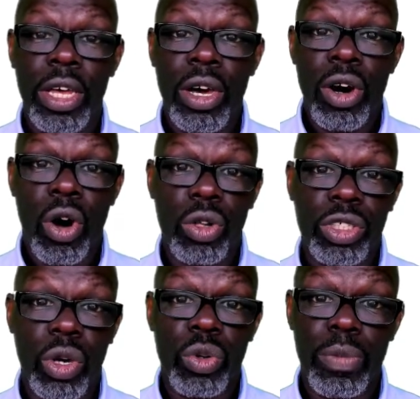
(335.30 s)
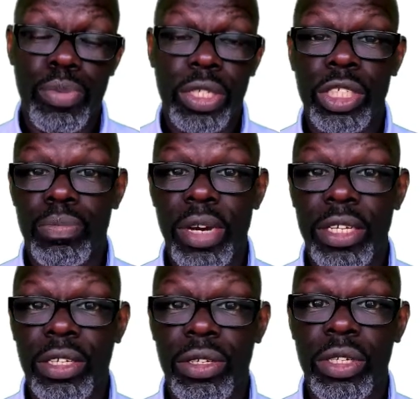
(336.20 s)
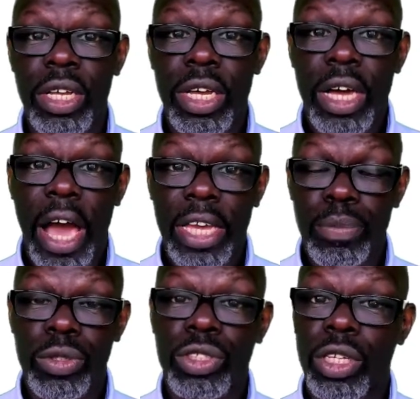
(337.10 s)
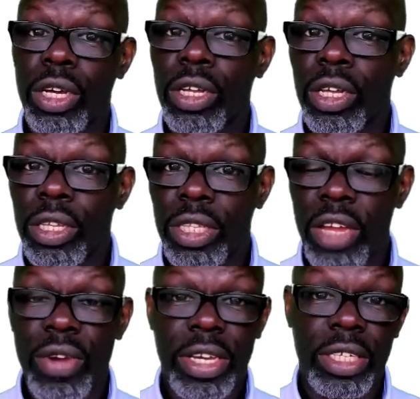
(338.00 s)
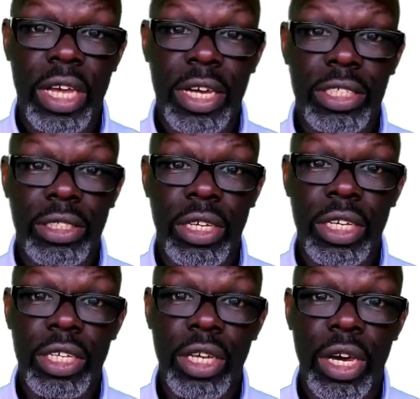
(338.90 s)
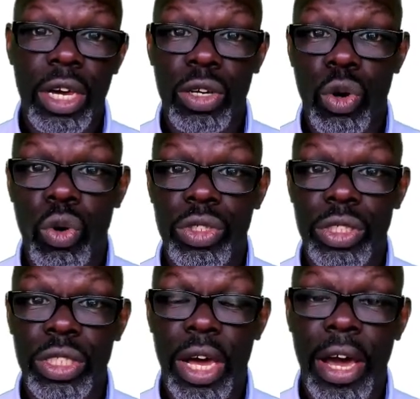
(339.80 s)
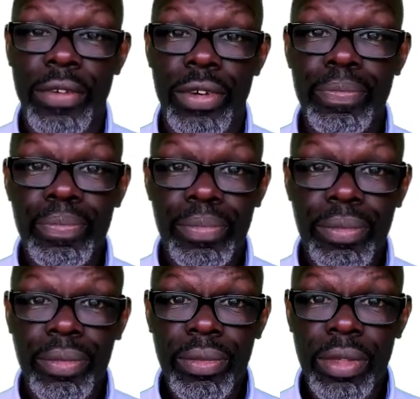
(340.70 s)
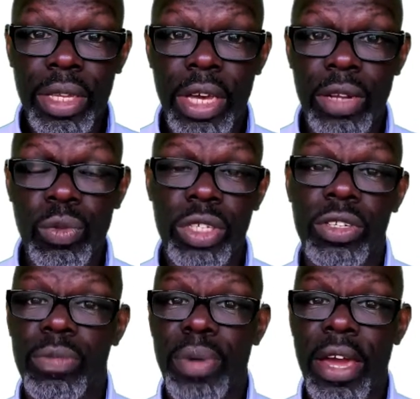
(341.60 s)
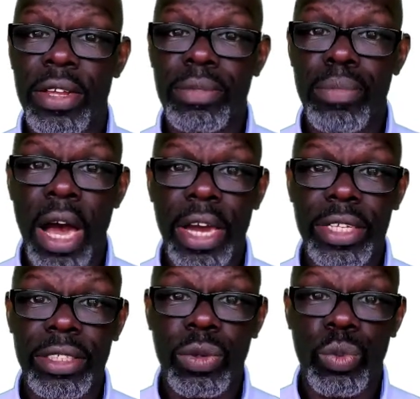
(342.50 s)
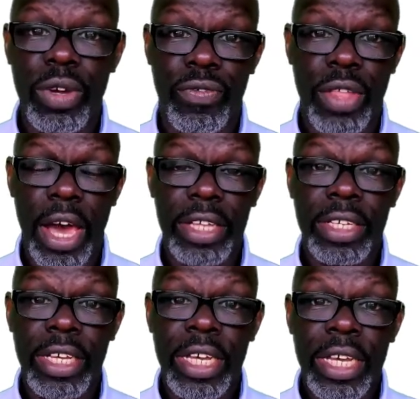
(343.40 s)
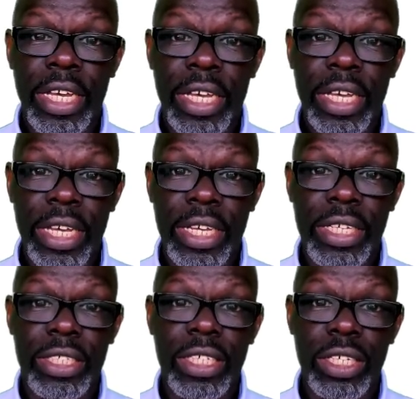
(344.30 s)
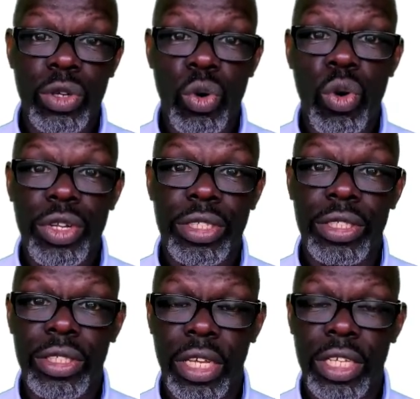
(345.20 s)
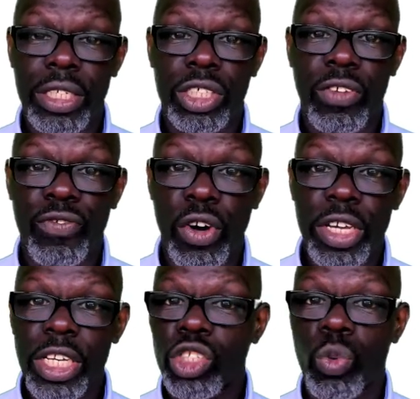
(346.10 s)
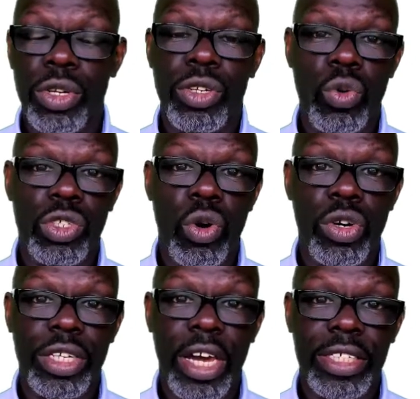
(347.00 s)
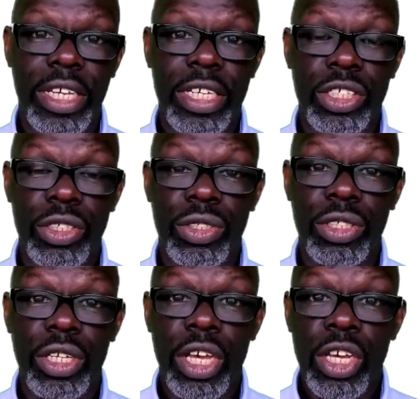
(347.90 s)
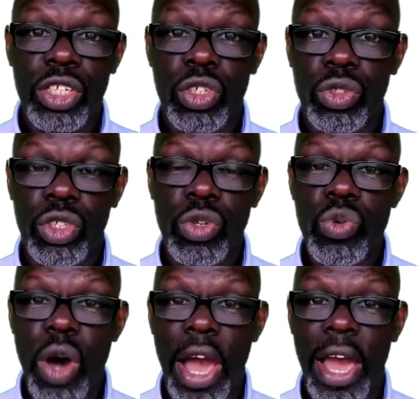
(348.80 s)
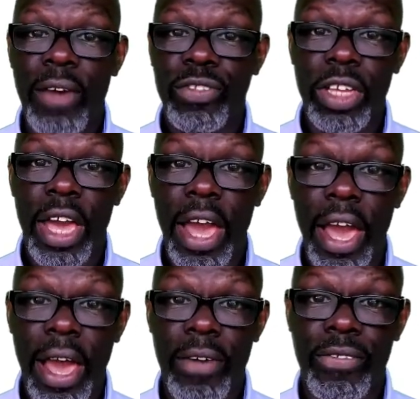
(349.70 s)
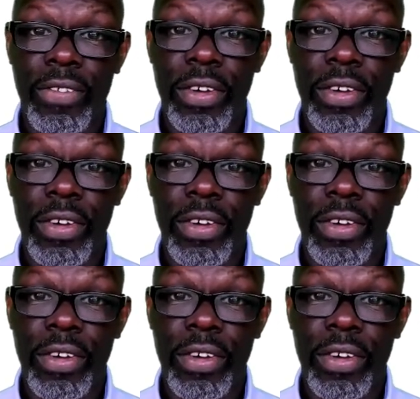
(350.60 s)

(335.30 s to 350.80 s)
Also, the British Medical Acupuncture, they recognise the courses that I run. And what you've got to bear in mind with that is, in order to teach for each one of those organisations, you do have to have